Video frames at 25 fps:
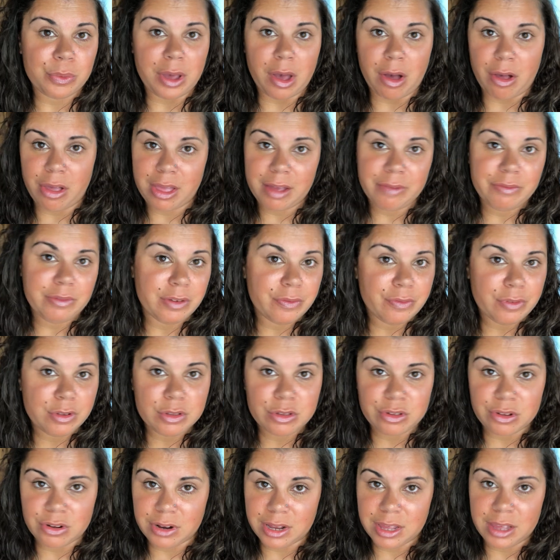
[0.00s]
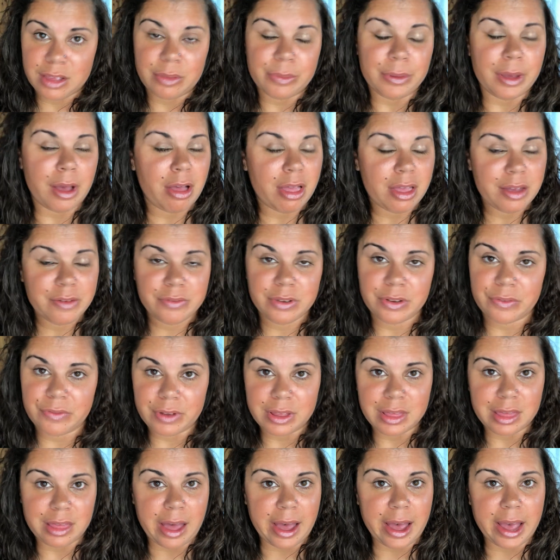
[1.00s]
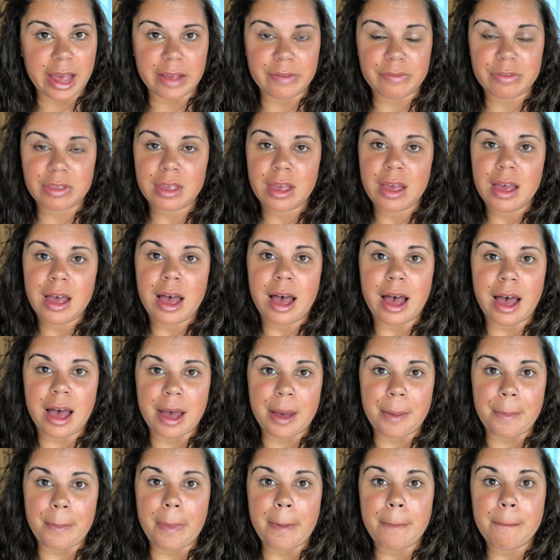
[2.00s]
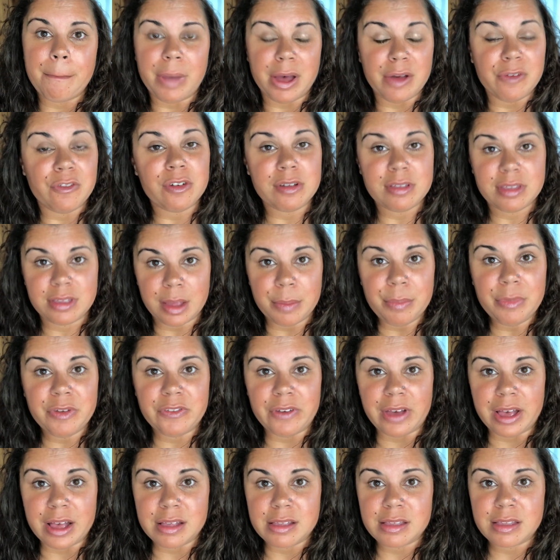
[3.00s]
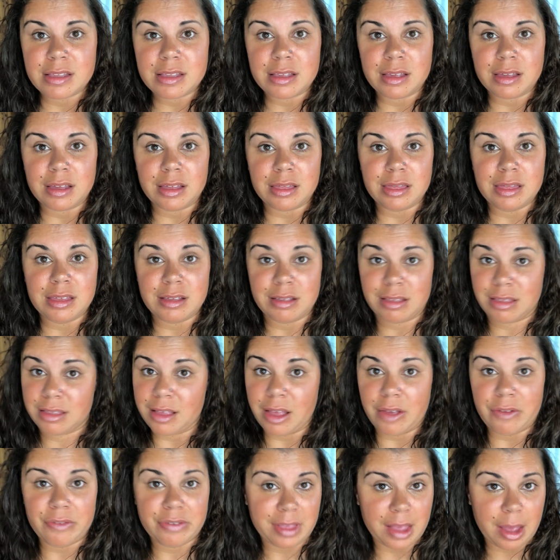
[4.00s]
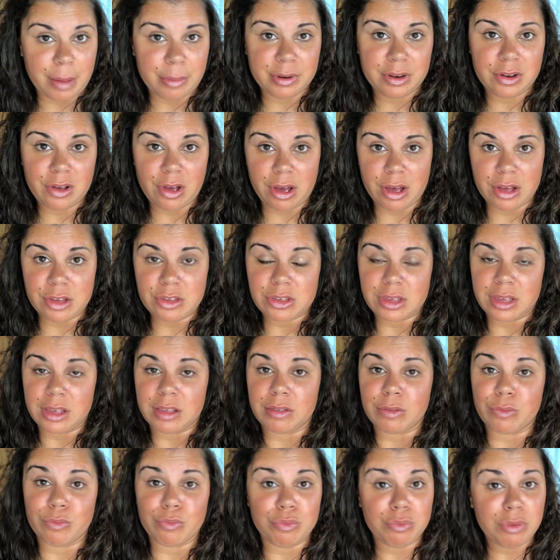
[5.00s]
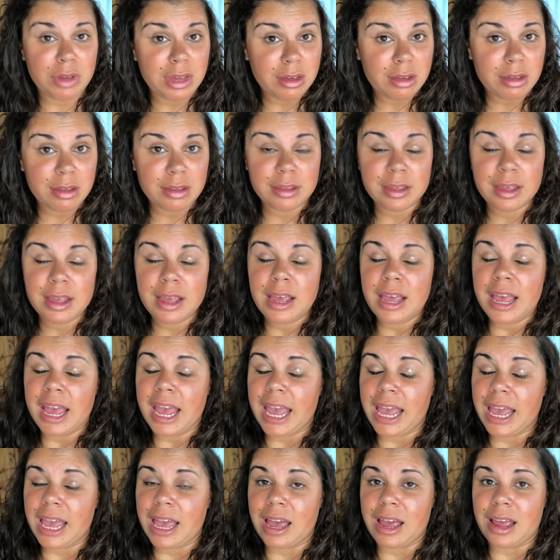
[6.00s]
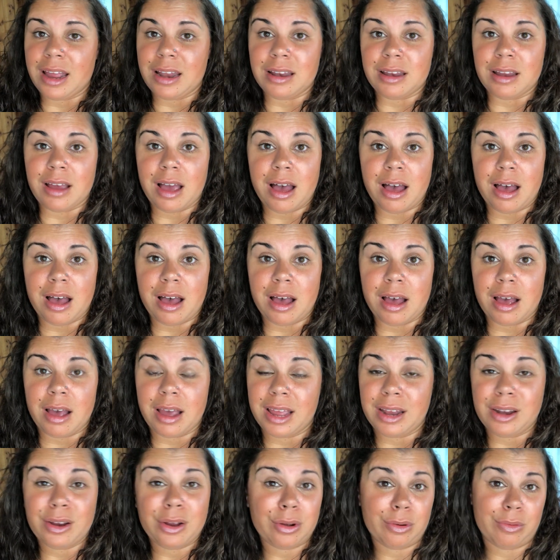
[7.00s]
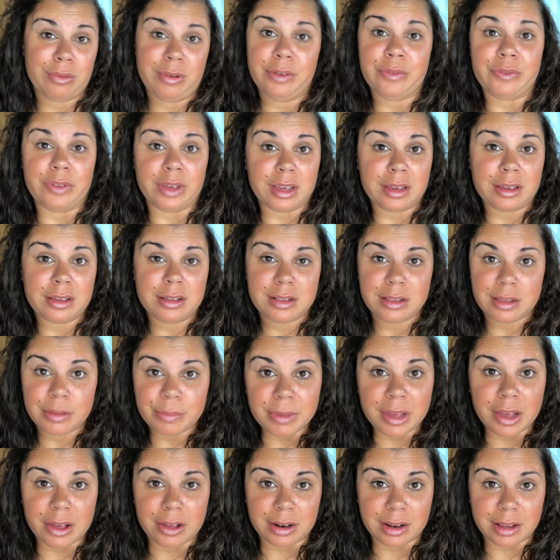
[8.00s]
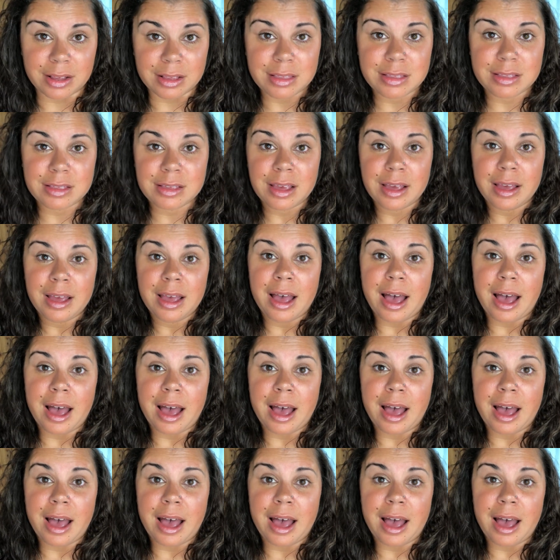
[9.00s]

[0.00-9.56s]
We all have different journeys. We all have different lives. But for some of us, the self-sabotage is real and horrific, to be honest.